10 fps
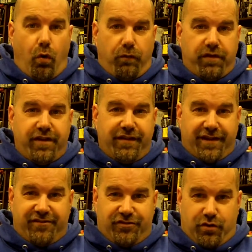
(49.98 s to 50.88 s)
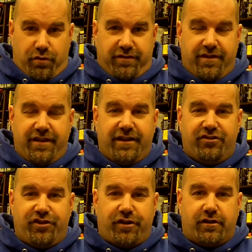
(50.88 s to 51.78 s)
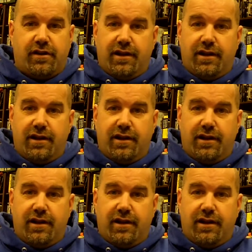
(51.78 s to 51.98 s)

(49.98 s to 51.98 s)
over the next course of the next year.